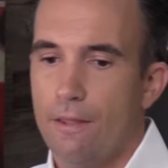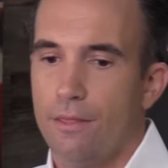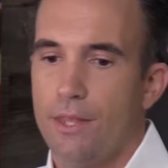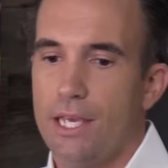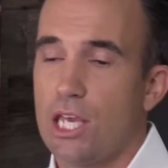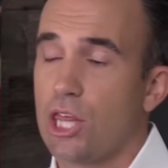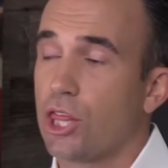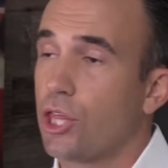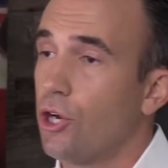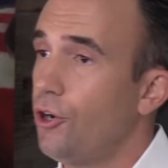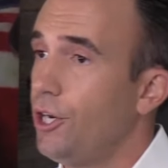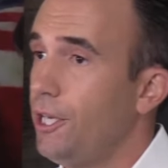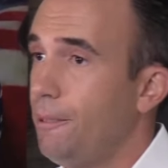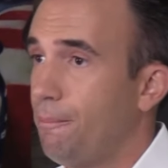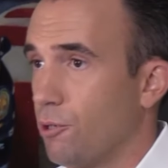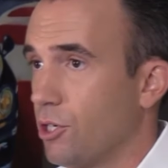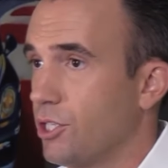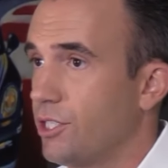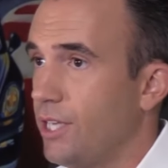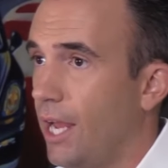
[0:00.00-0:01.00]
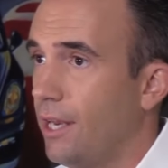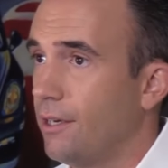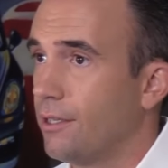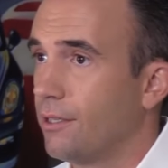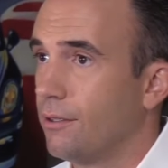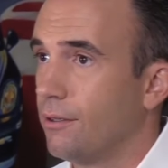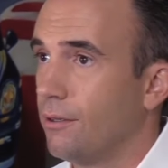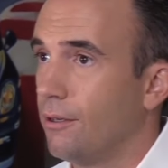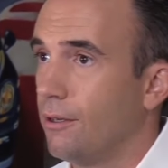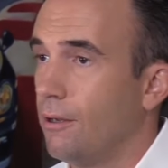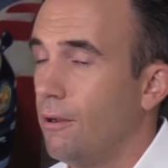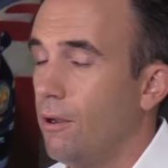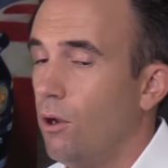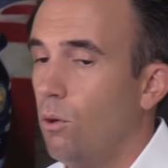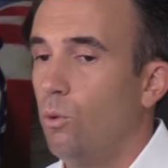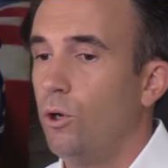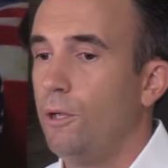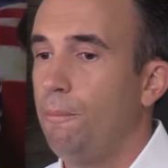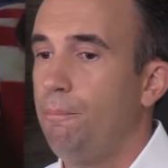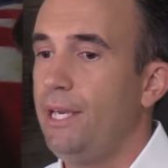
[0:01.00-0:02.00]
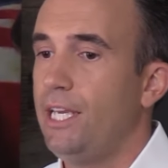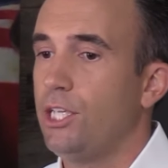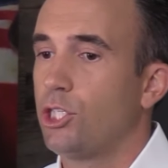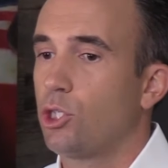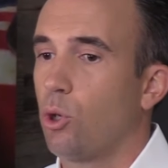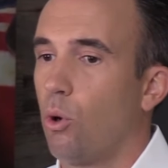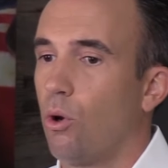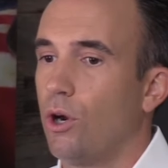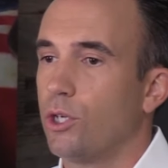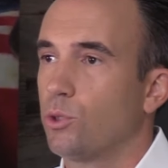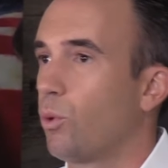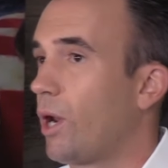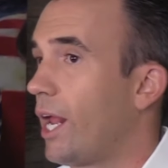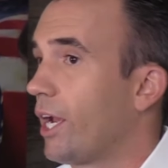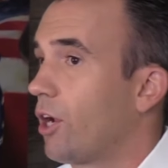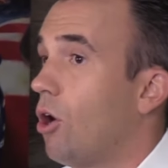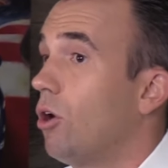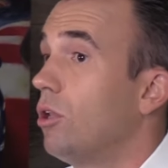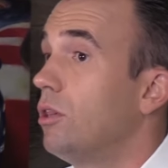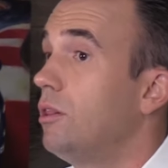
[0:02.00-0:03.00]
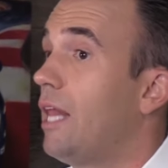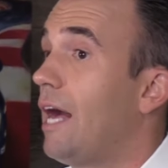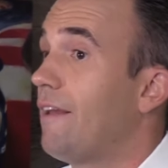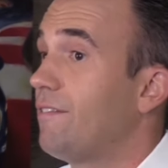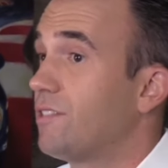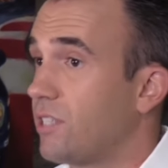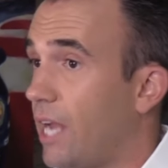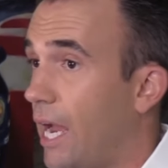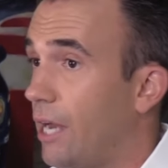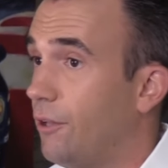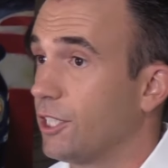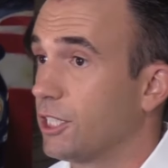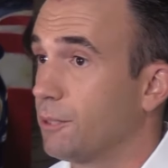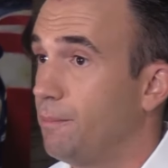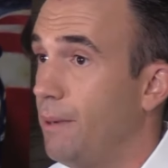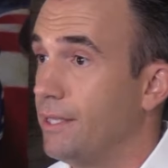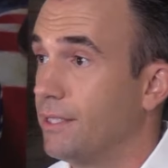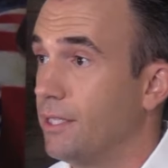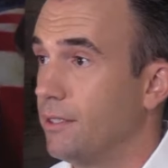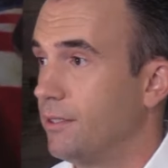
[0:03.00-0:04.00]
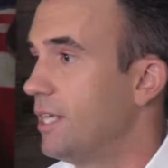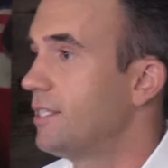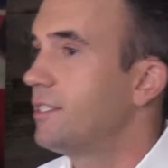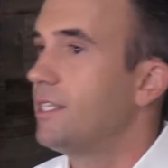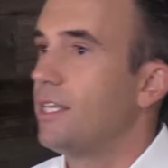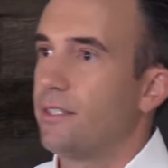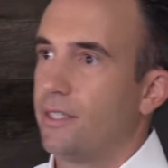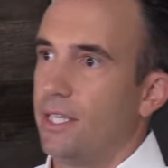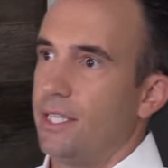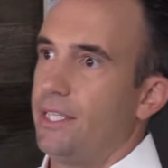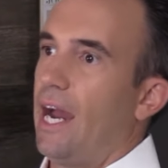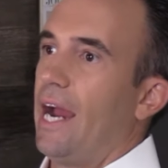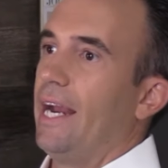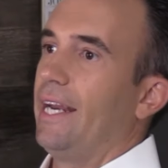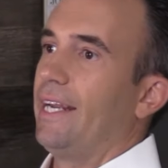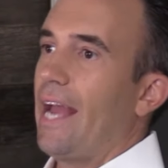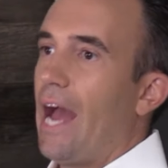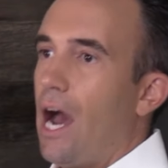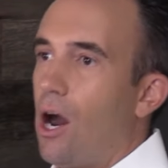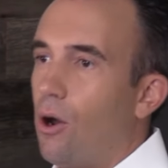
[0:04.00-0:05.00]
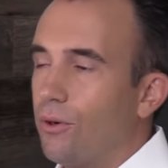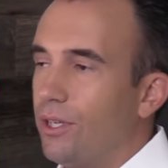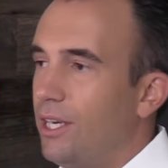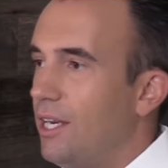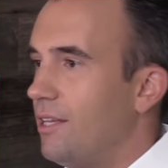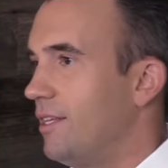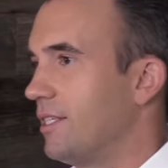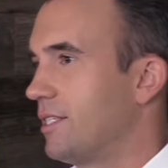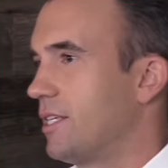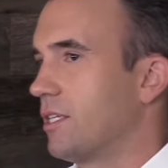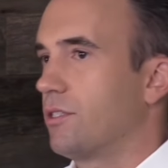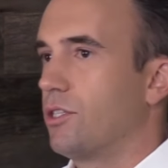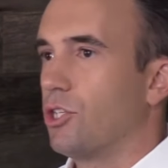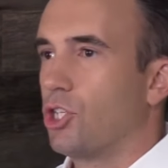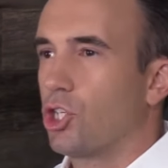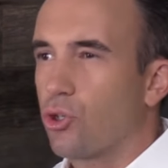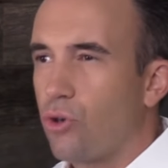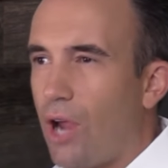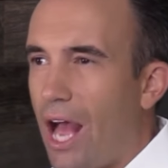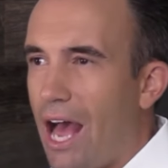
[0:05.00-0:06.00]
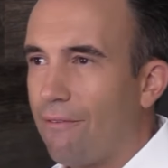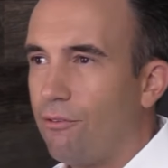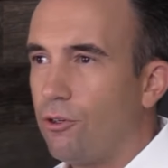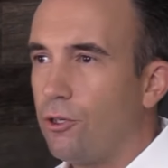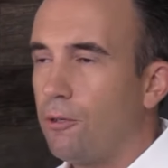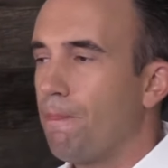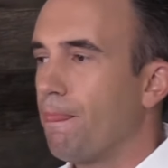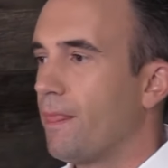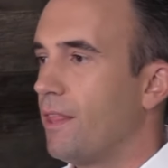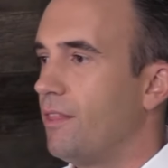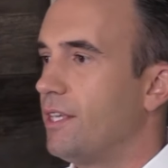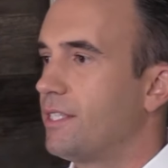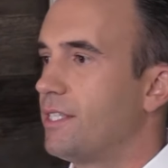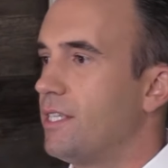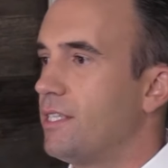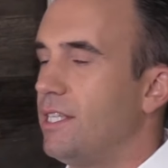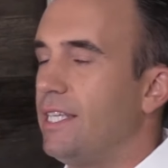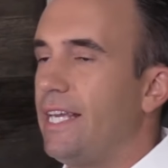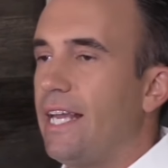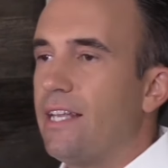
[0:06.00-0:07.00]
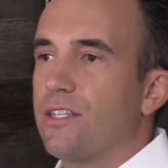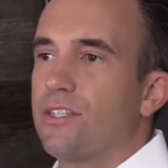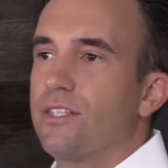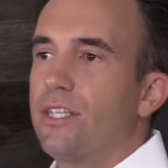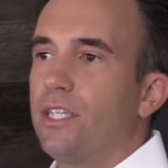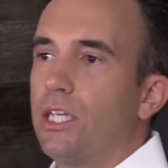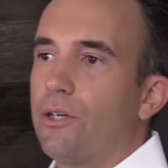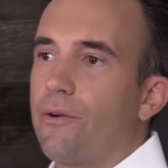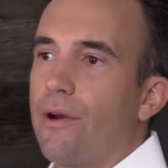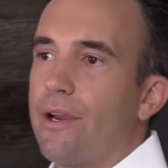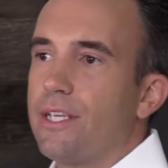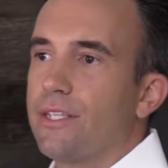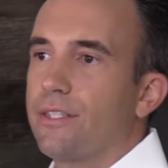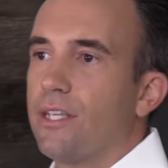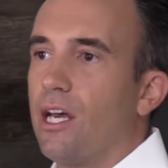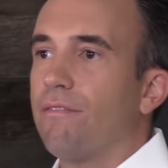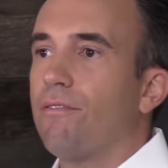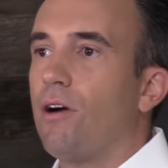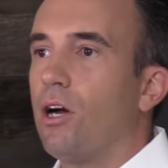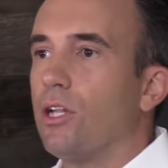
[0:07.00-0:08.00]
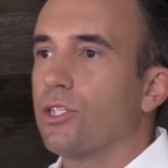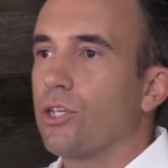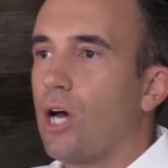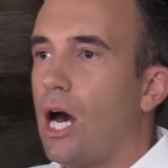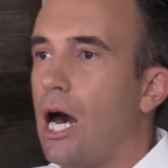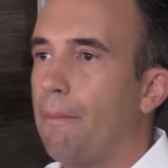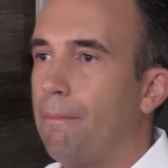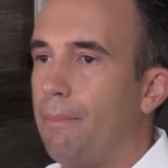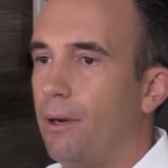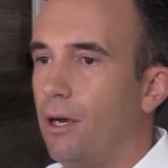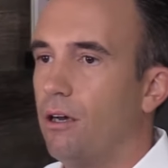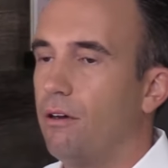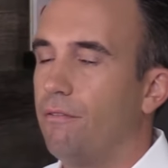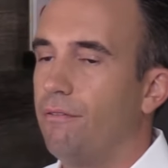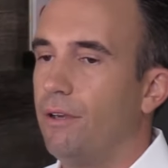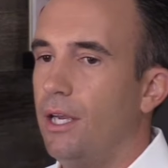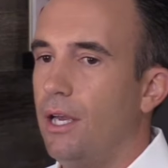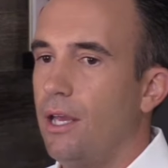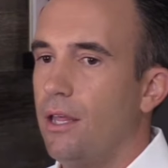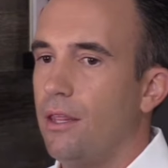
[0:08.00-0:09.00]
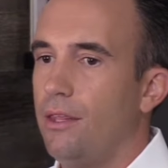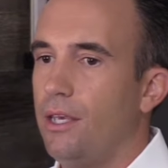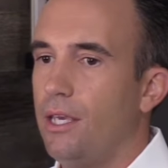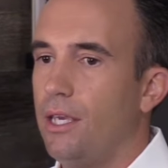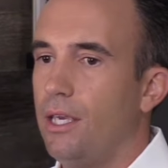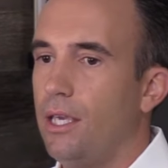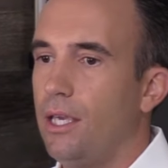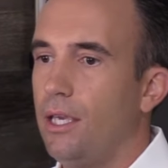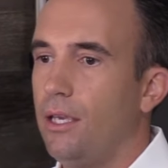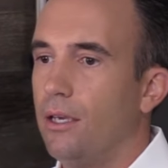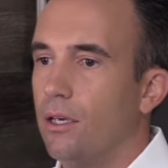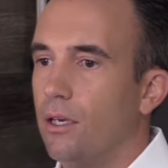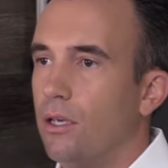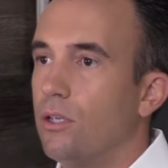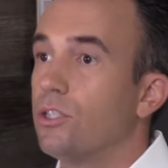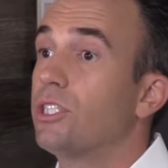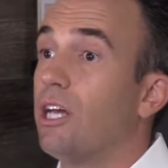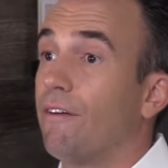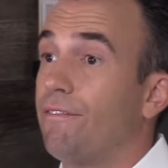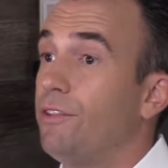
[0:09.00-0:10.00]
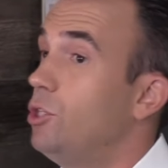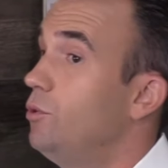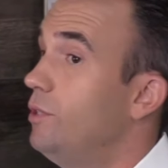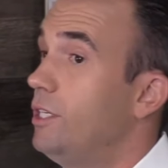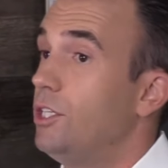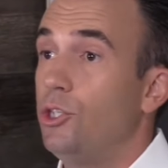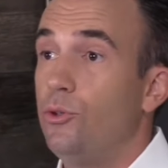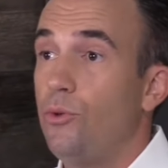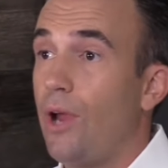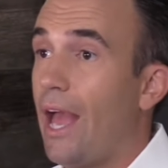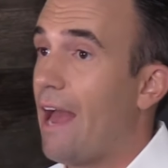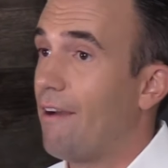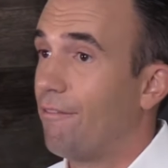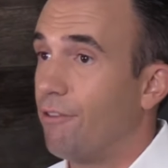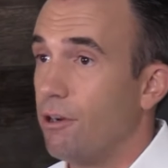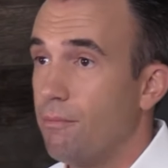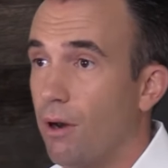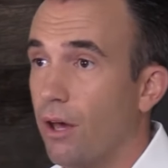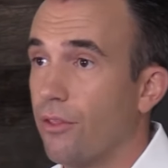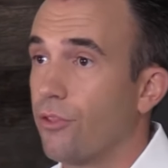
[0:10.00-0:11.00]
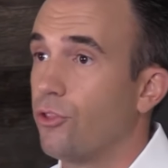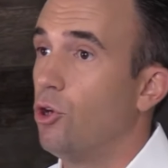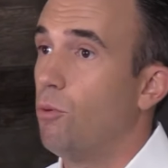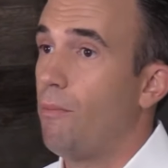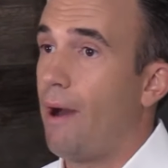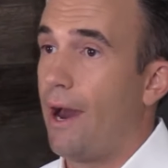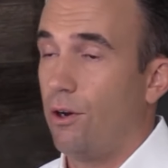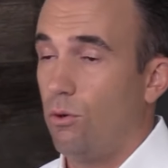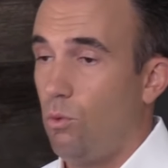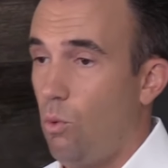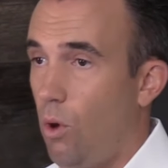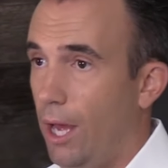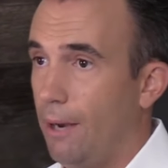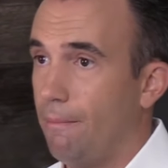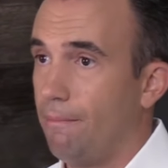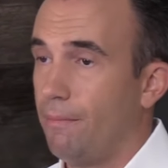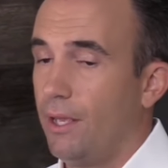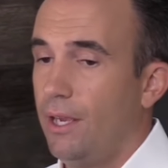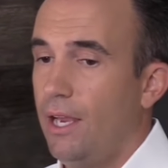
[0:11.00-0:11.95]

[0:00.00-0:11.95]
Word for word: The 30% would be towards what I call lifestyle expenses. This is the dining out, this is the travel, this is the ancillary stuff on top of the stuff that you need to do every month, no matter what.